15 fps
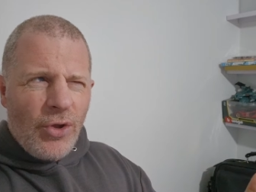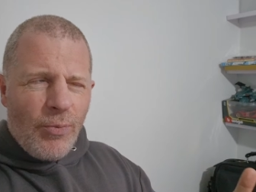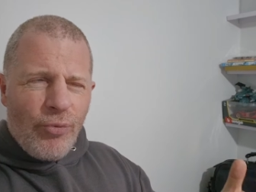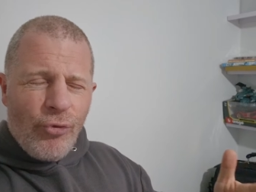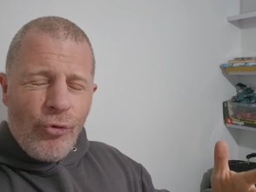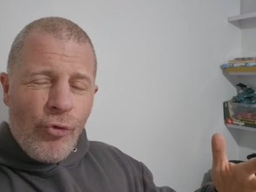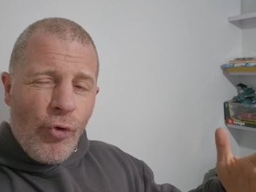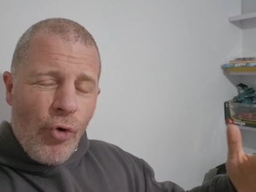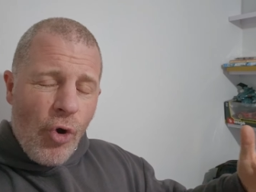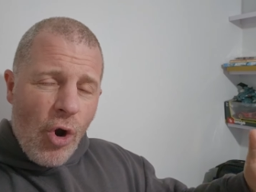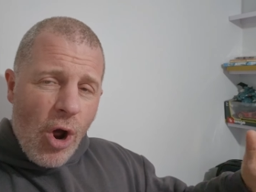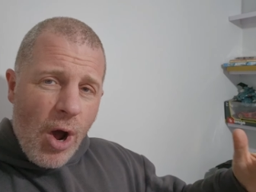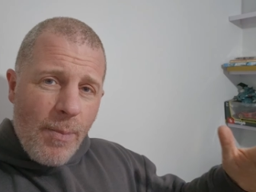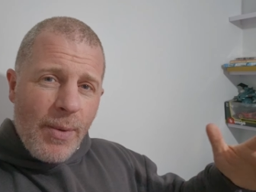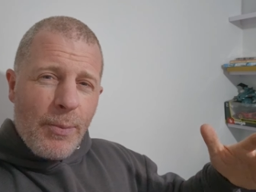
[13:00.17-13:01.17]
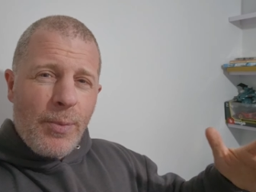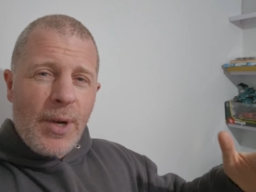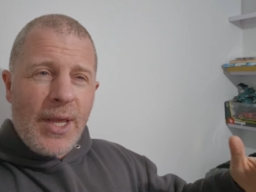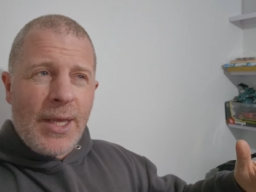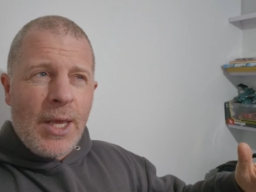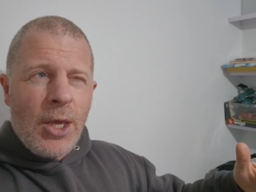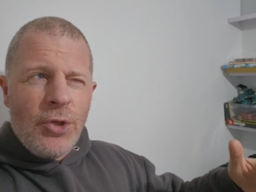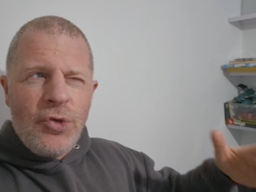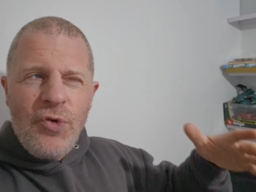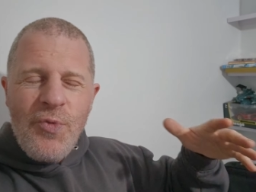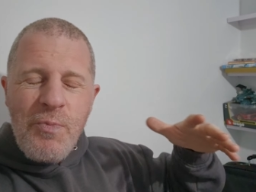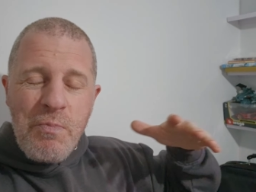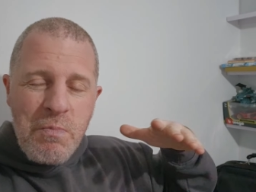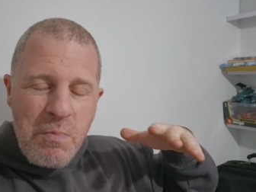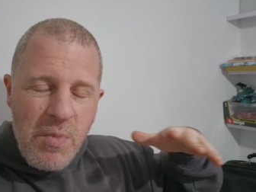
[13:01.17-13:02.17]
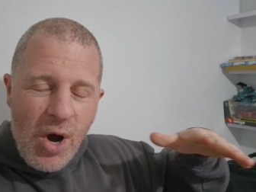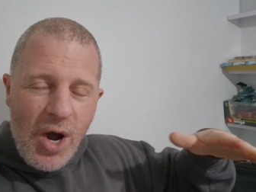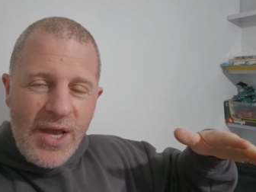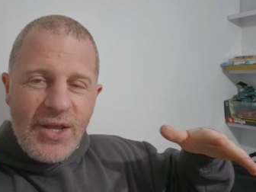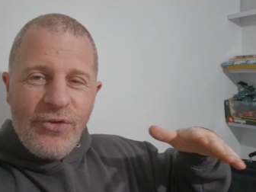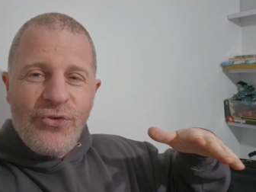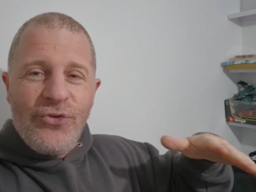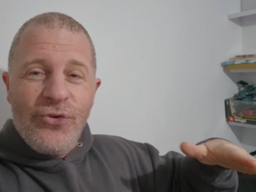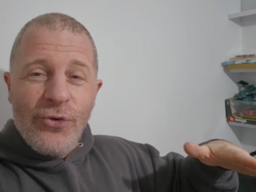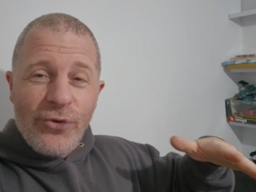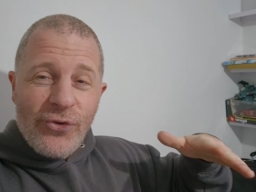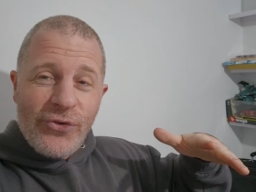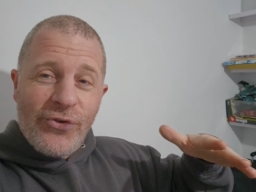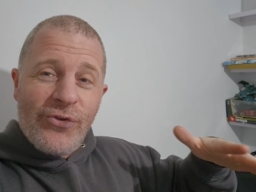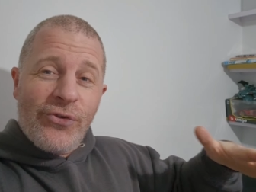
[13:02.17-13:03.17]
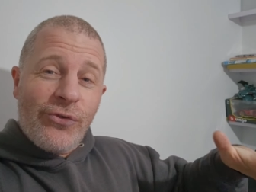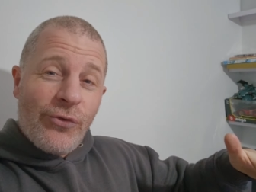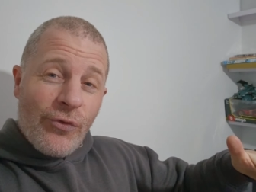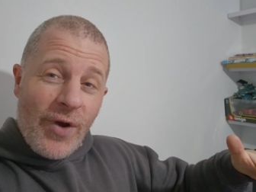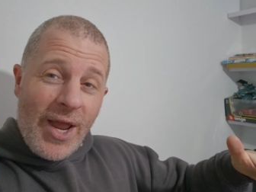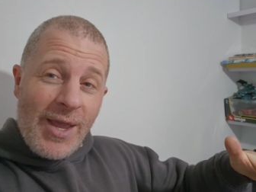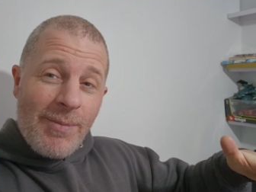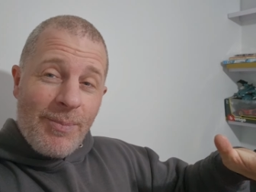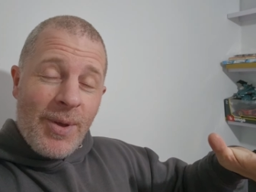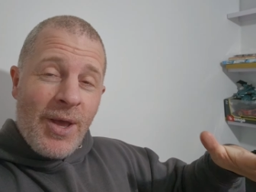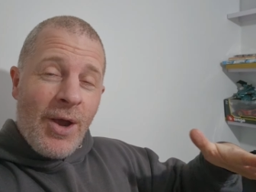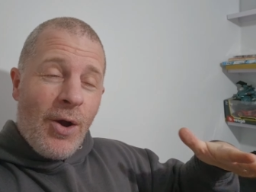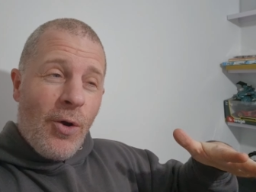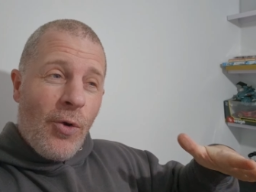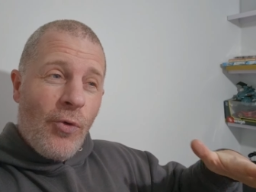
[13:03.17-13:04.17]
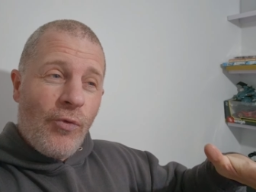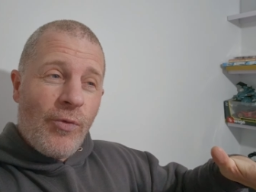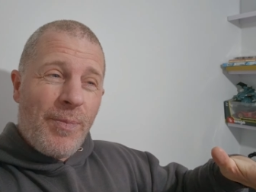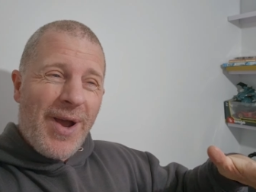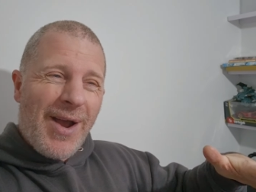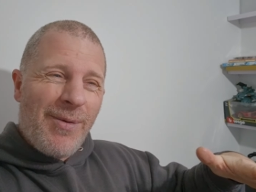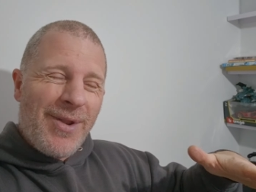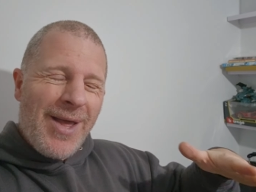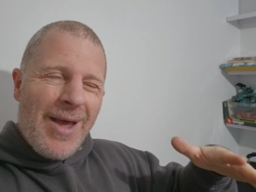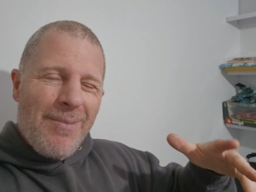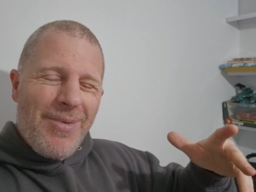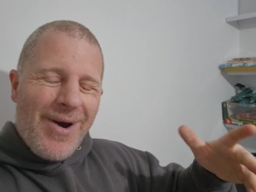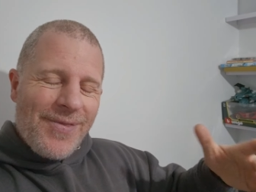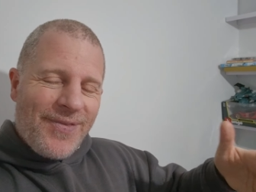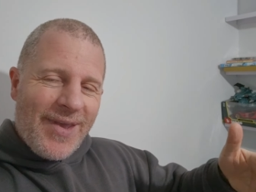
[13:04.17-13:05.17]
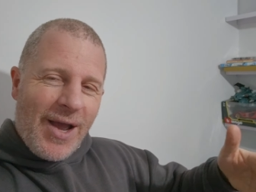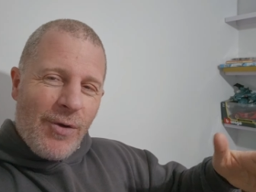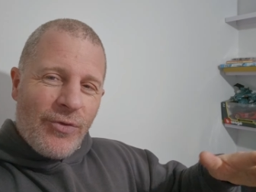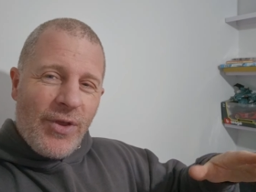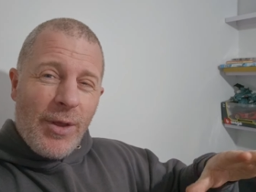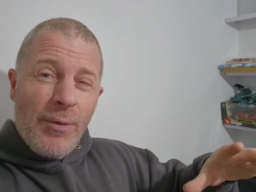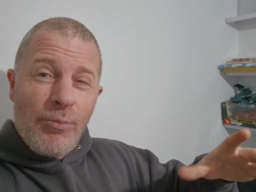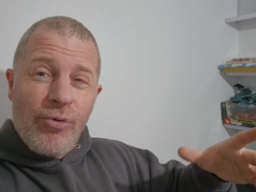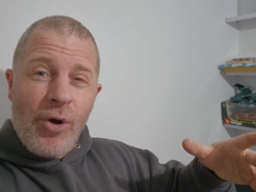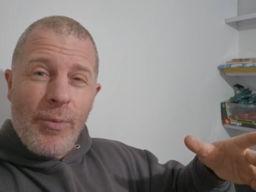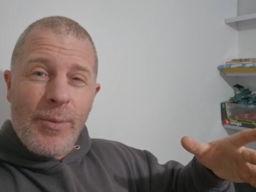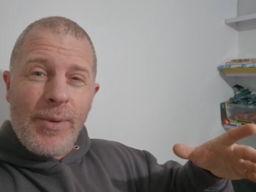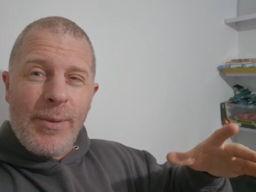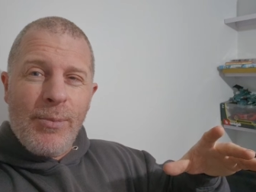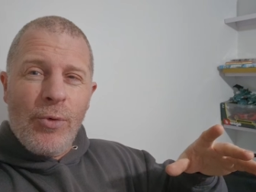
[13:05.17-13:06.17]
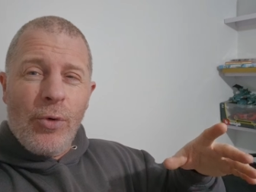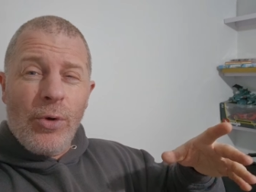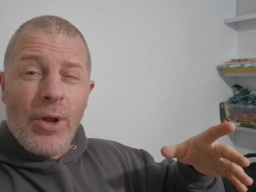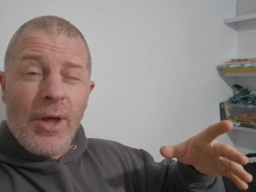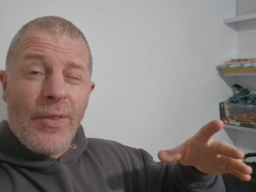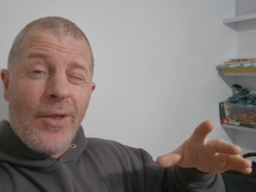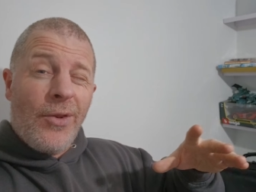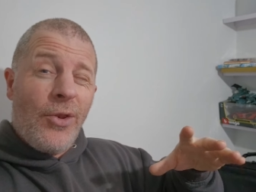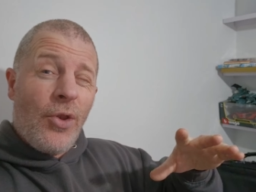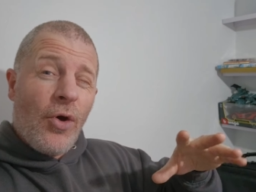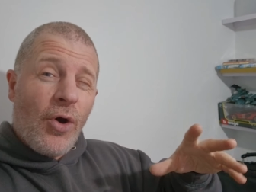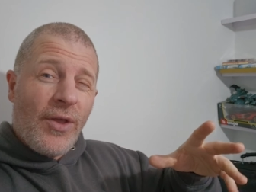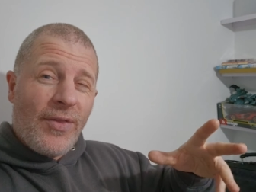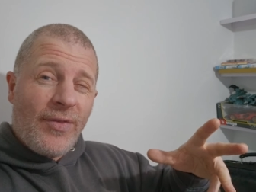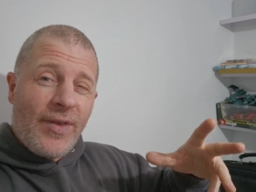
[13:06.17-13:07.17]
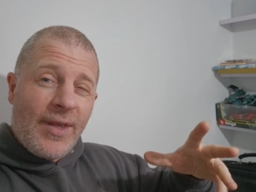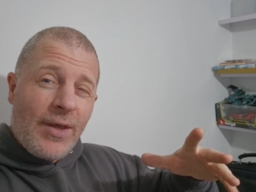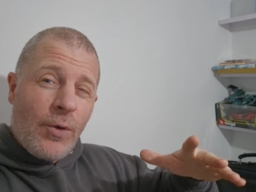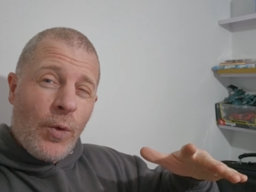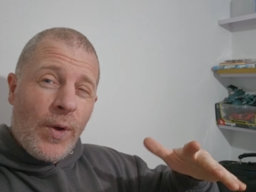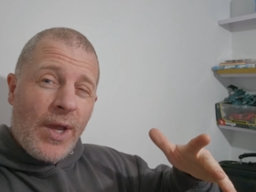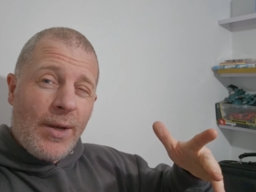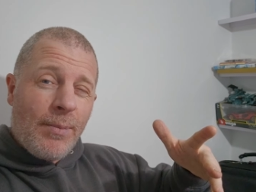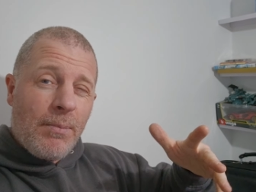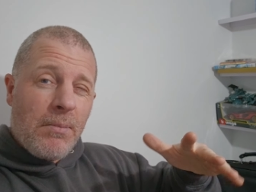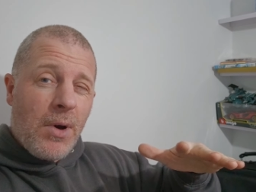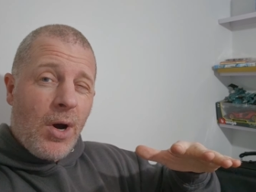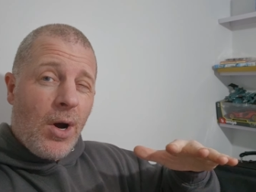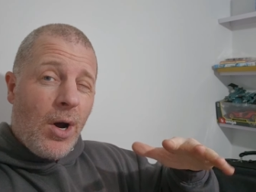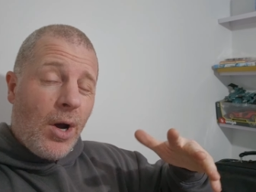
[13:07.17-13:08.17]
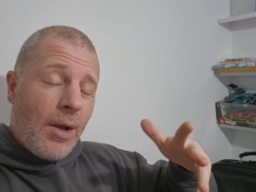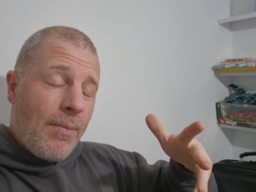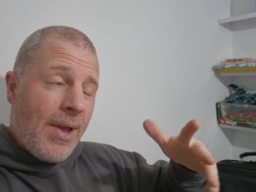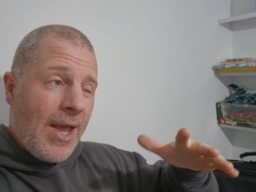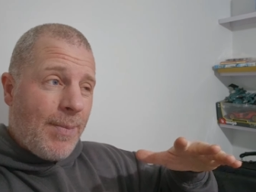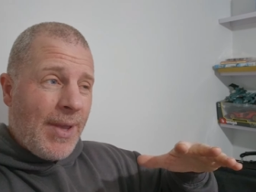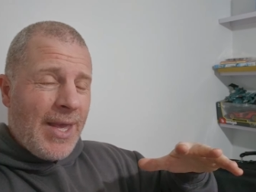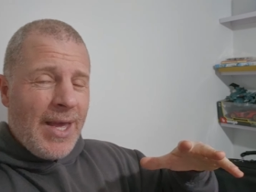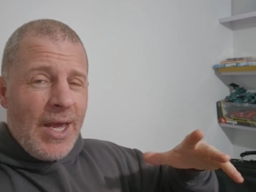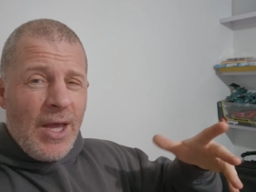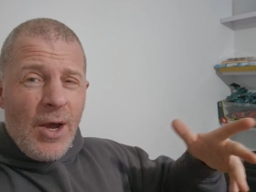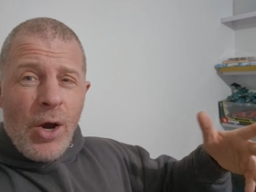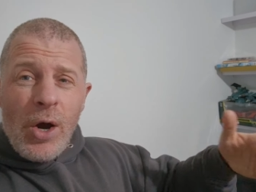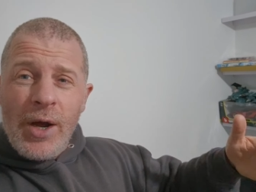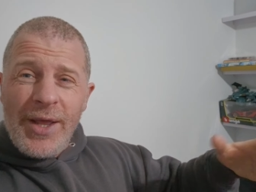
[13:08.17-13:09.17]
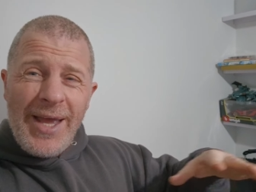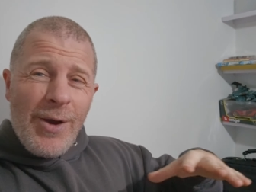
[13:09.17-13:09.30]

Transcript: you're probably you might just scrape 100 pound but i doubt it would probably be more like the 90 quid mark maybe uh,